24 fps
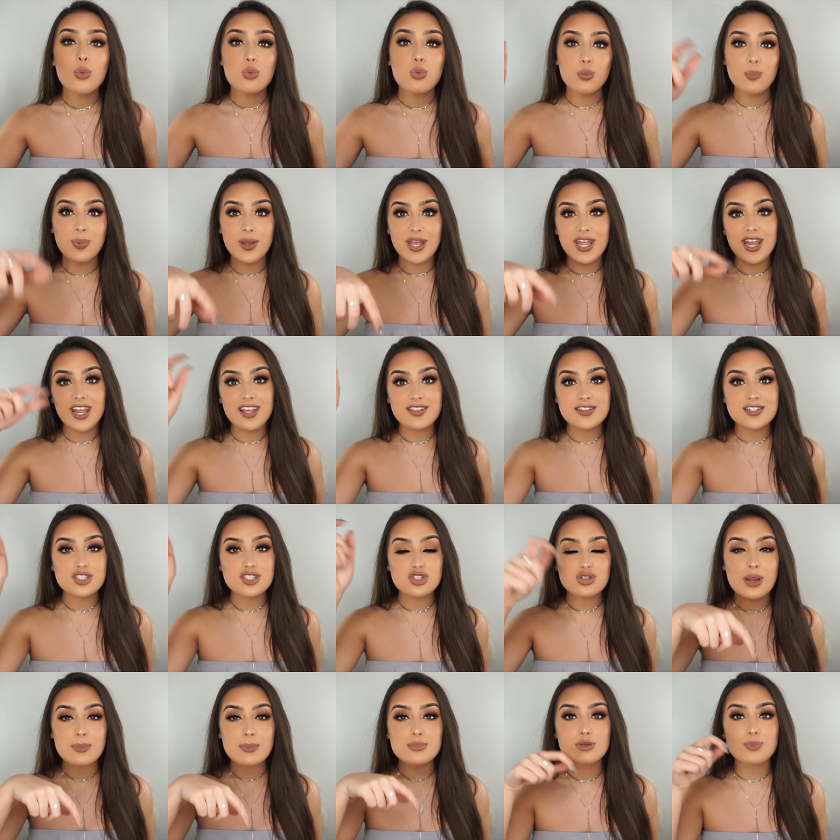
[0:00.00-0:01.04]
will be in the
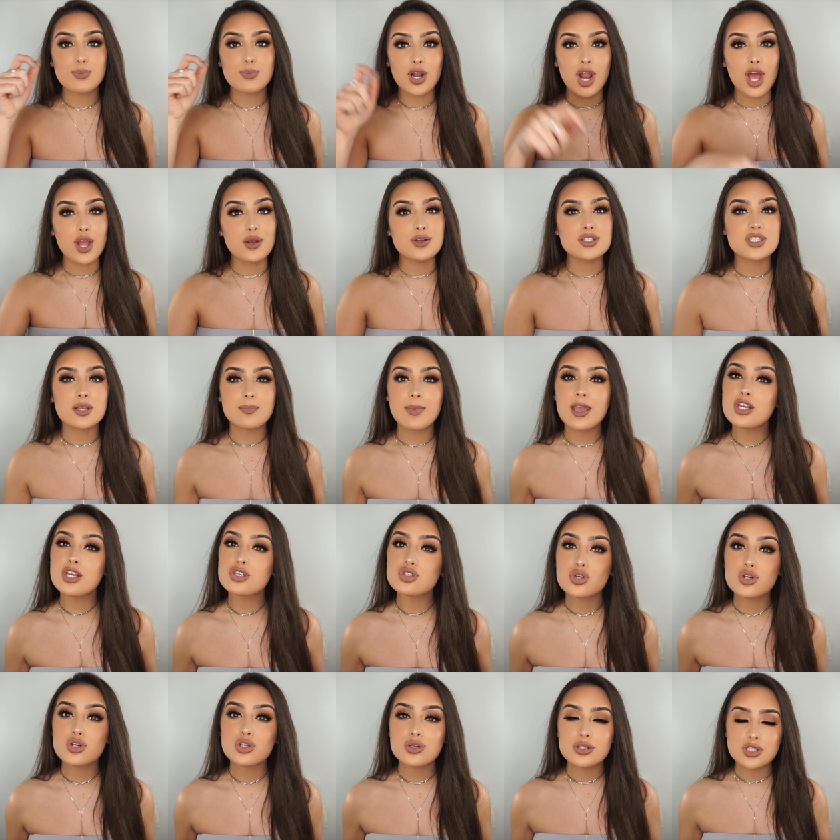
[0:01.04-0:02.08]
description below. So make
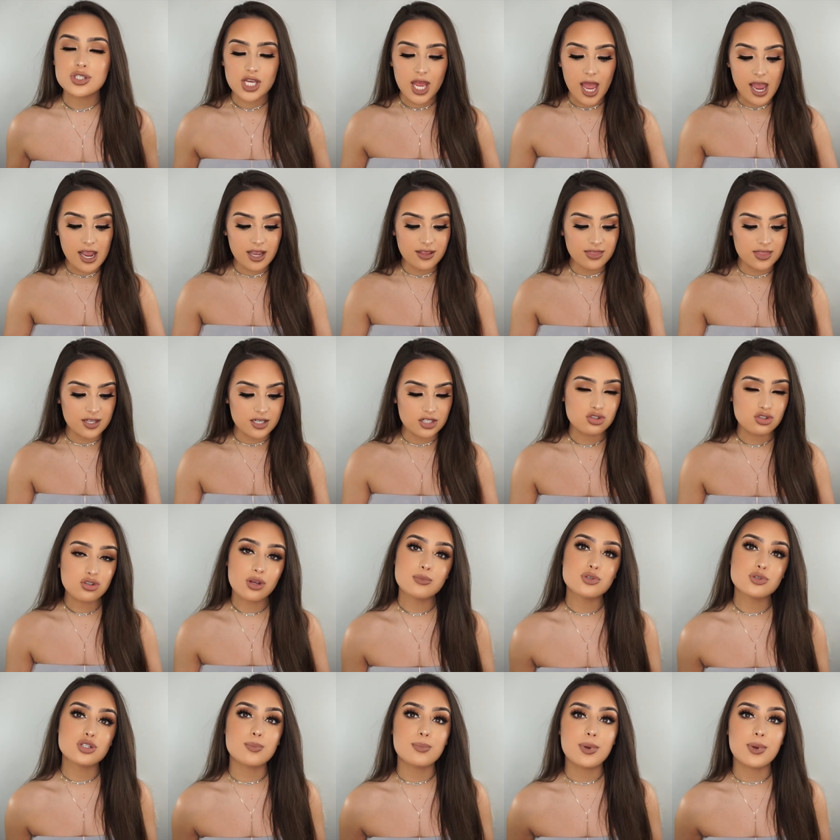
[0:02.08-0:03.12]
sure you check the
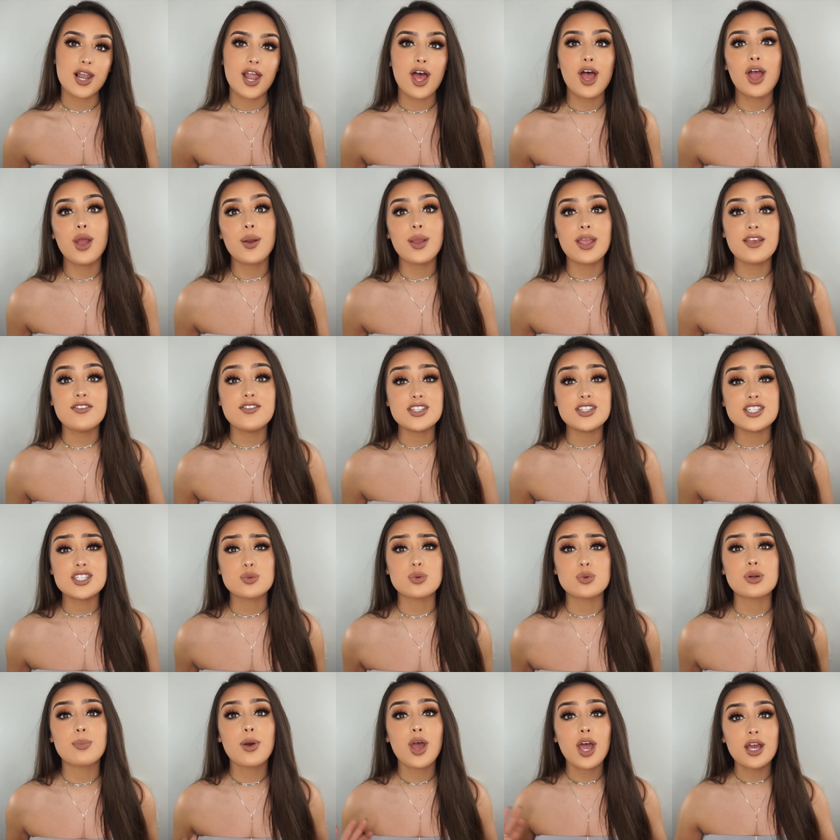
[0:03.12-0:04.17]
description below if you
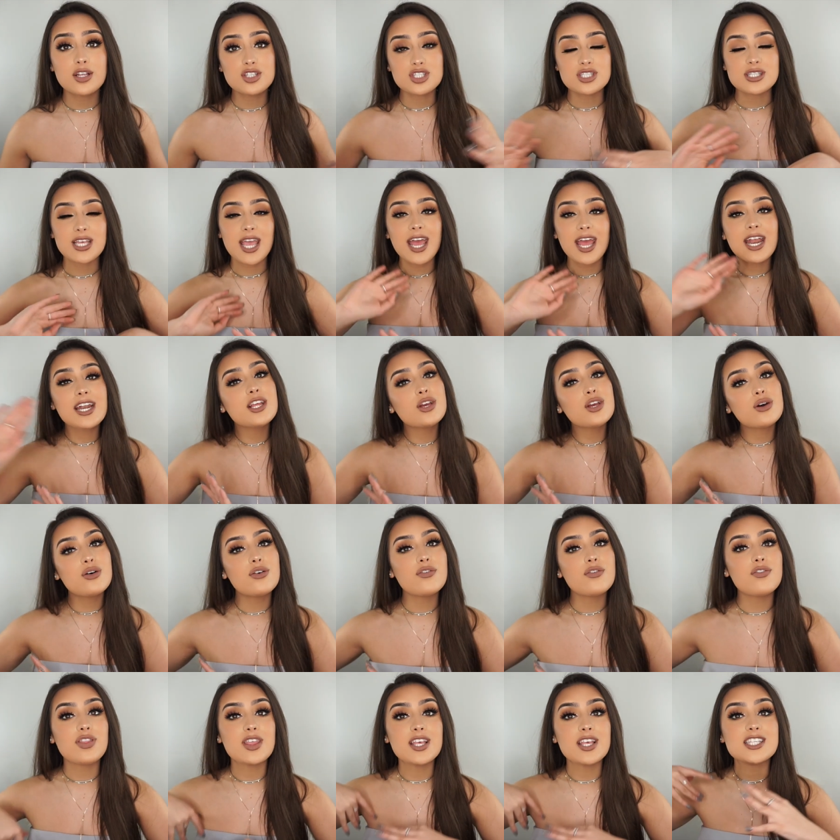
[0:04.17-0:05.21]
did want to purchase any
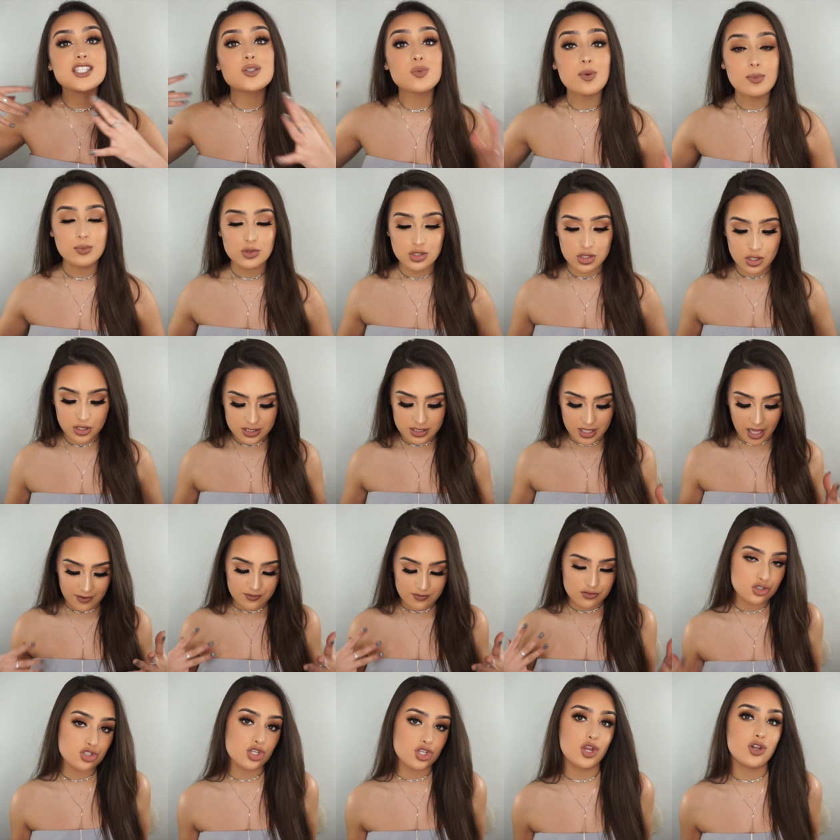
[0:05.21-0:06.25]
of these swimsuits that
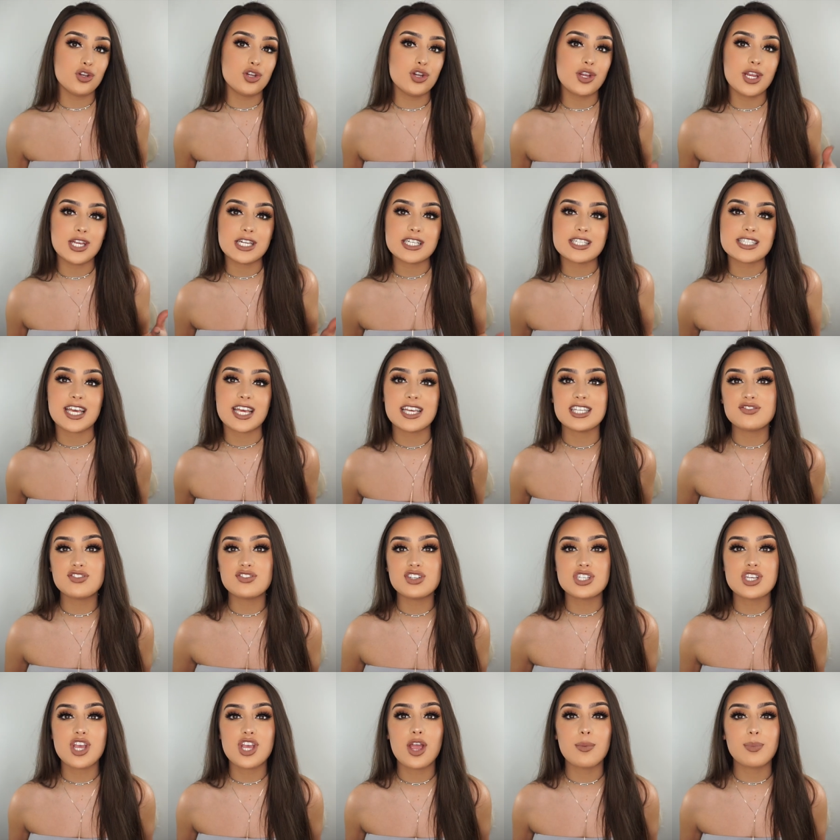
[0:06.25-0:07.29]
I've shown you in today's
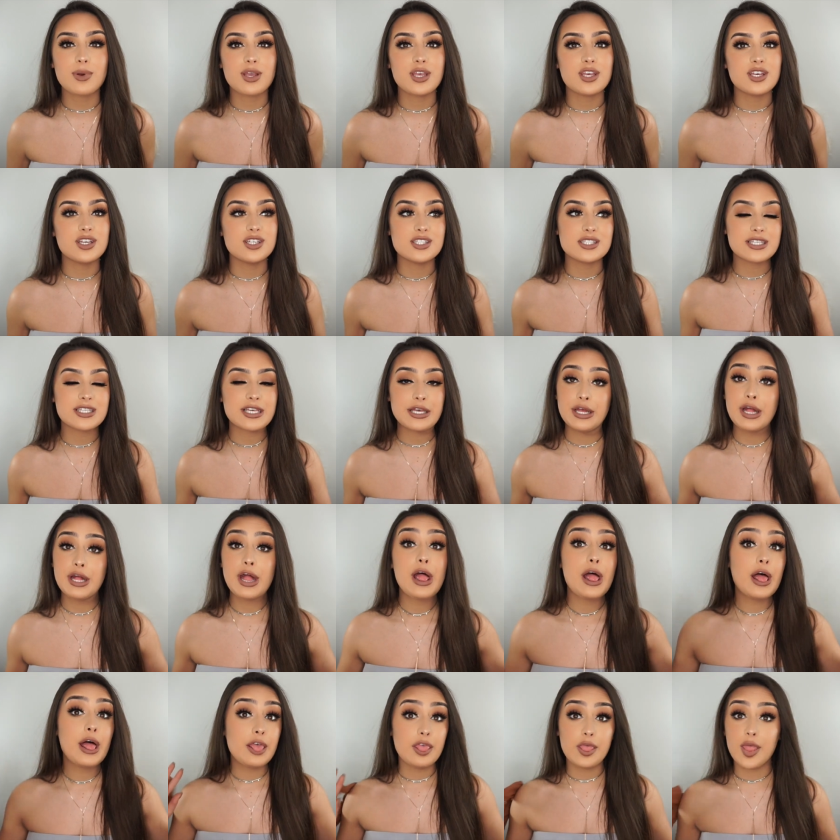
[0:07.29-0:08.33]
video because
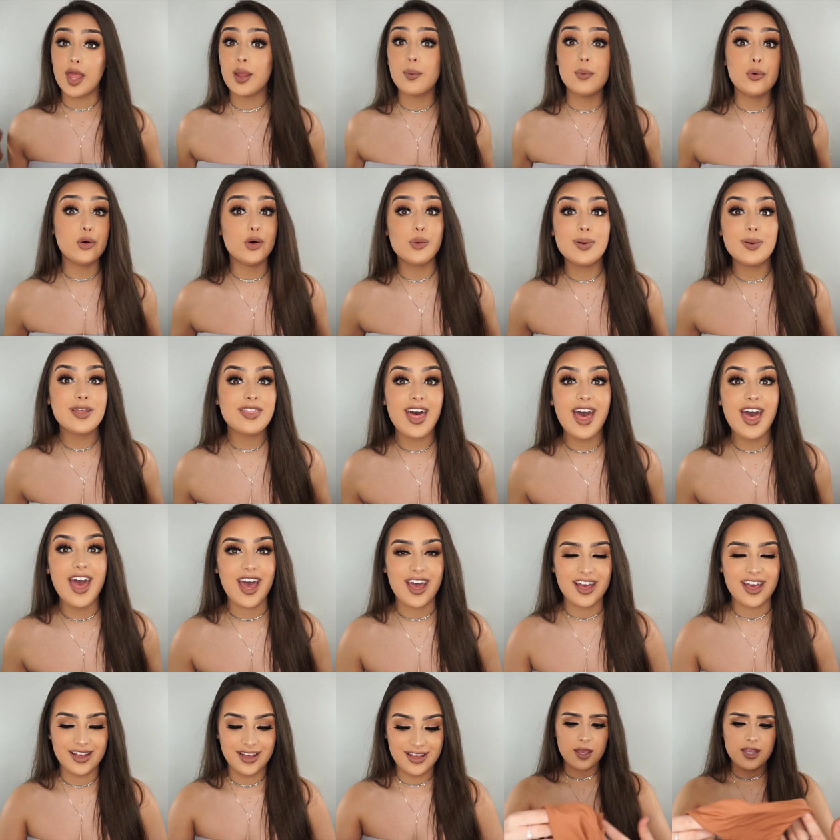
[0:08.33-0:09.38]
they will all be
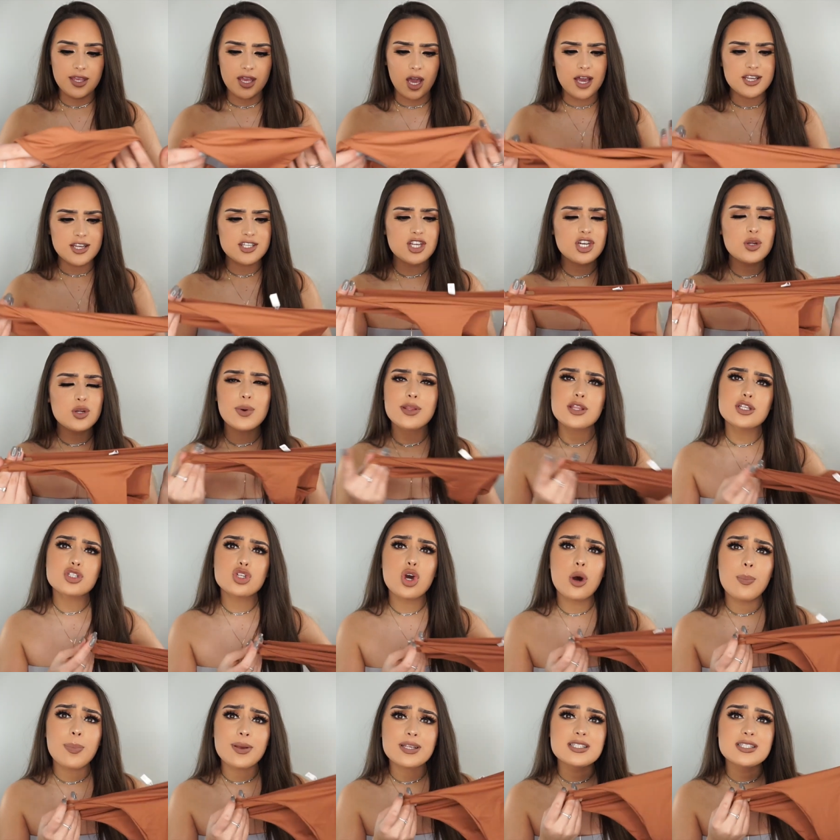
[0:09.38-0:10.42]
there. Yeah, I don't know where the
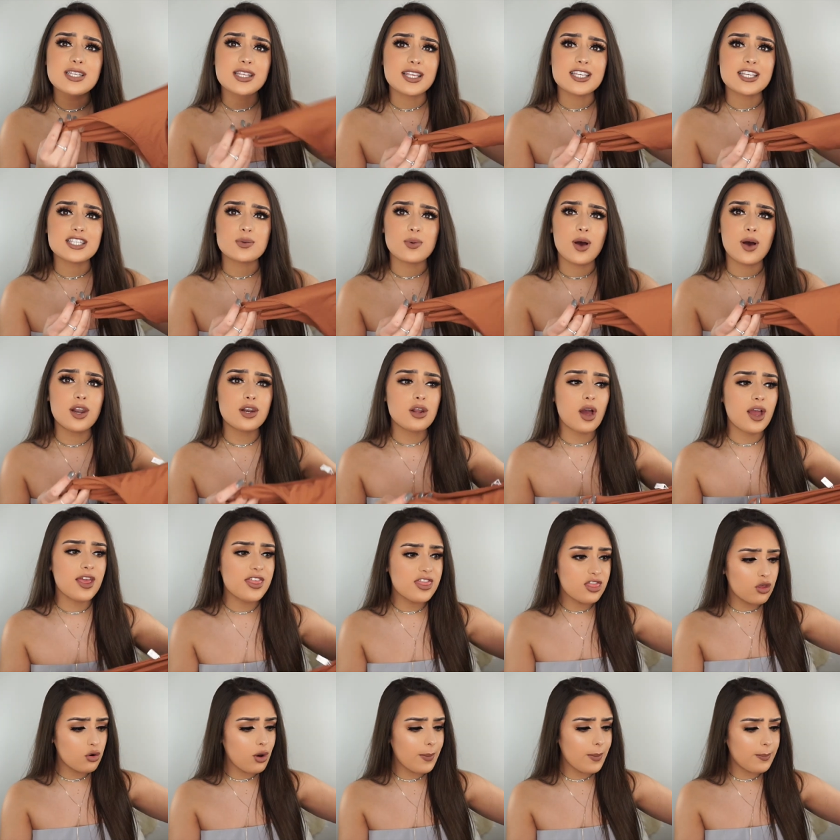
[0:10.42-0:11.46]
top is to this one. I
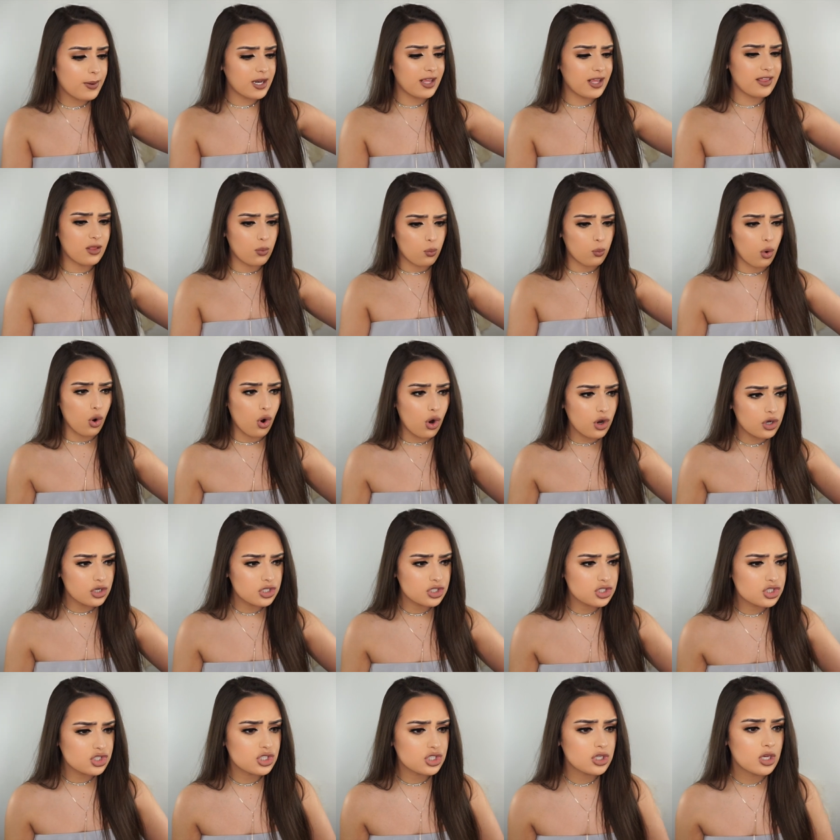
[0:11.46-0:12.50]
thought I put it in the
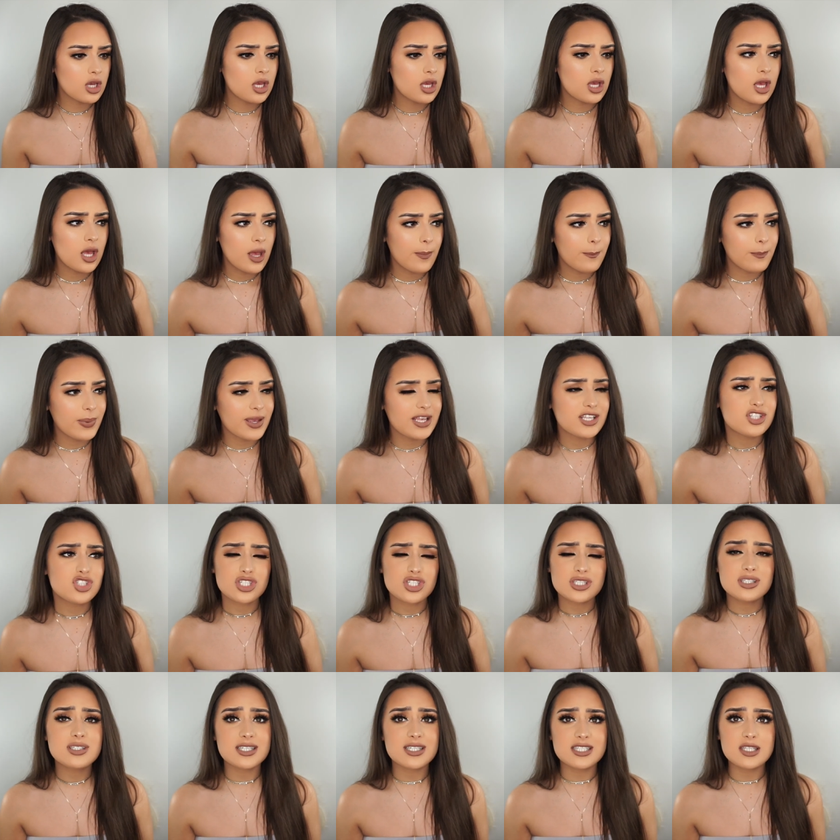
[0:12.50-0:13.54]
wash but it's
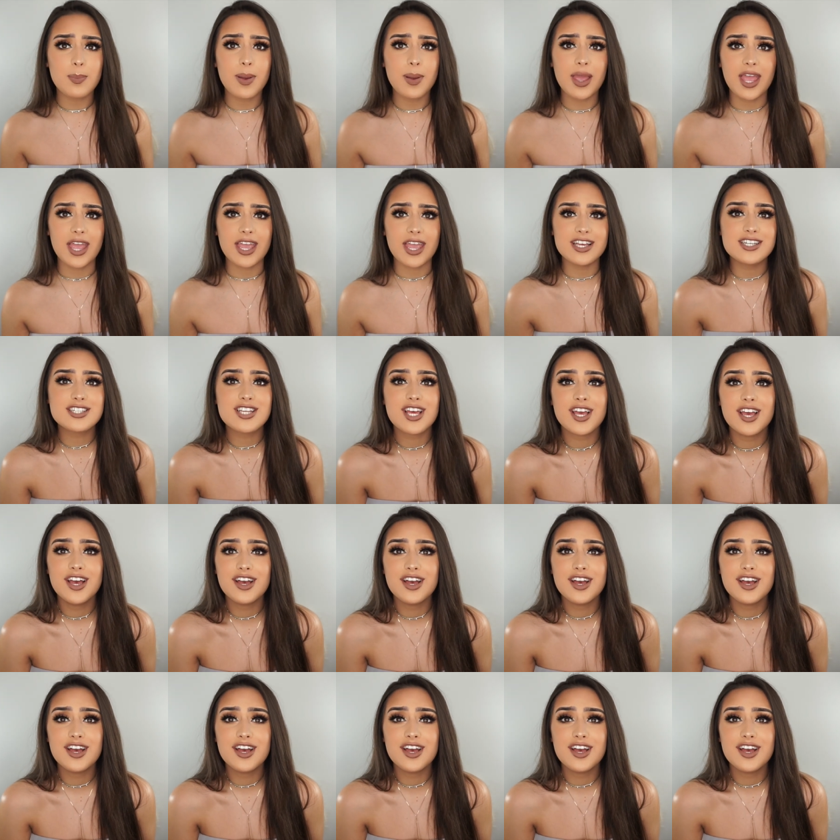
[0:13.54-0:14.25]
just disappeared.